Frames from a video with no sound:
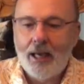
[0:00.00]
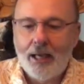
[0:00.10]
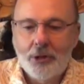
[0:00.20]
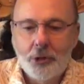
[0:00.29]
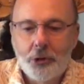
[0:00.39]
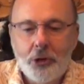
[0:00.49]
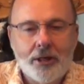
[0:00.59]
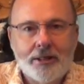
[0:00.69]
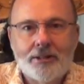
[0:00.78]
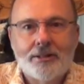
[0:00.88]
it
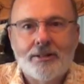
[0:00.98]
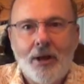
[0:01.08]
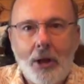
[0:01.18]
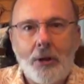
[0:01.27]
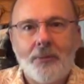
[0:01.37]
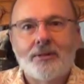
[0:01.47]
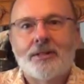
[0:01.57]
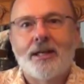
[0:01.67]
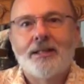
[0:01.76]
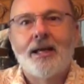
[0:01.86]
looks
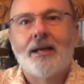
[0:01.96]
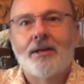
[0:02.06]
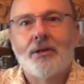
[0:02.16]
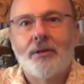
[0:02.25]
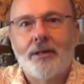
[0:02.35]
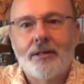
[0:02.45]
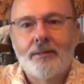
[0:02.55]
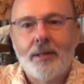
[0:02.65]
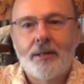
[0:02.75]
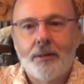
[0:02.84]
almost identical
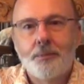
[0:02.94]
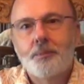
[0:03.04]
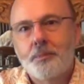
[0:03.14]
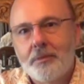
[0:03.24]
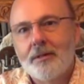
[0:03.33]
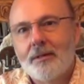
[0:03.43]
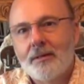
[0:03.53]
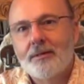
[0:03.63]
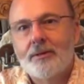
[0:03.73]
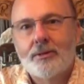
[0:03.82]
in a
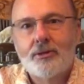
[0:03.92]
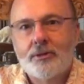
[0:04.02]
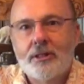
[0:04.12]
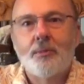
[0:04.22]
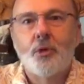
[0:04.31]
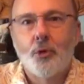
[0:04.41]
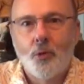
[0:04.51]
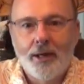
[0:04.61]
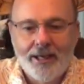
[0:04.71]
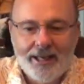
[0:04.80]
similar
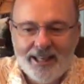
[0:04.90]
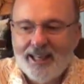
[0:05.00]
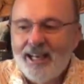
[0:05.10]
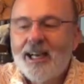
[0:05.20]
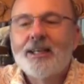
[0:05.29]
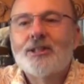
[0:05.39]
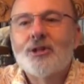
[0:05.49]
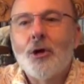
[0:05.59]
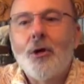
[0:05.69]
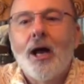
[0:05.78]
way.
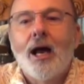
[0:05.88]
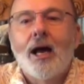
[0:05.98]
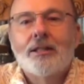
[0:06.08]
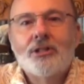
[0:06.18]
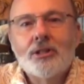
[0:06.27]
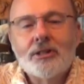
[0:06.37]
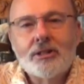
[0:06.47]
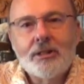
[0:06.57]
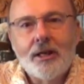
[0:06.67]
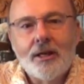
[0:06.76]
So
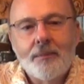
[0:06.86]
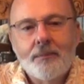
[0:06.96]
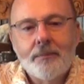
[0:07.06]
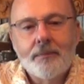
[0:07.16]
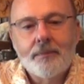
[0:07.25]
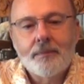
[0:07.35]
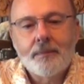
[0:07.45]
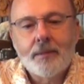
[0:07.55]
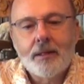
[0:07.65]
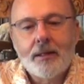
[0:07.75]
just
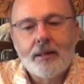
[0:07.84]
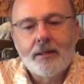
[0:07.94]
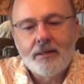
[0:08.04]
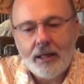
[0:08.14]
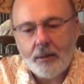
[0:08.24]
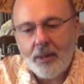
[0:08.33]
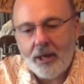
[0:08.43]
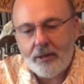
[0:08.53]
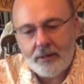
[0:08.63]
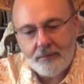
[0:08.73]
think
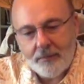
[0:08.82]
about it.